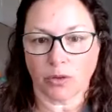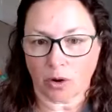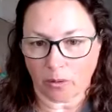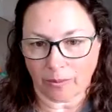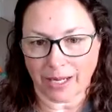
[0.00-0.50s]

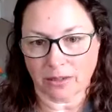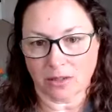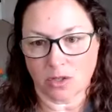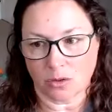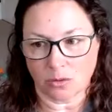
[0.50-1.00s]
there are
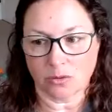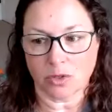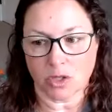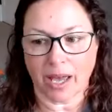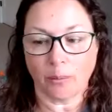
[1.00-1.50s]
ways to
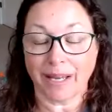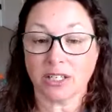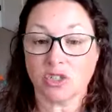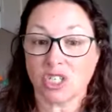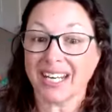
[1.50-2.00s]
help
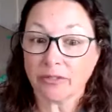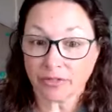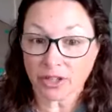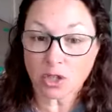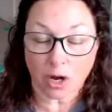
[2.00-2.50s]
manage it
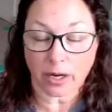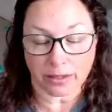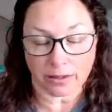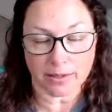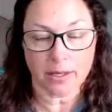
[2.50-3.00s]
if the dog
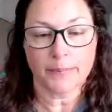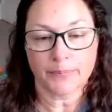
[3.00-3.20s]
is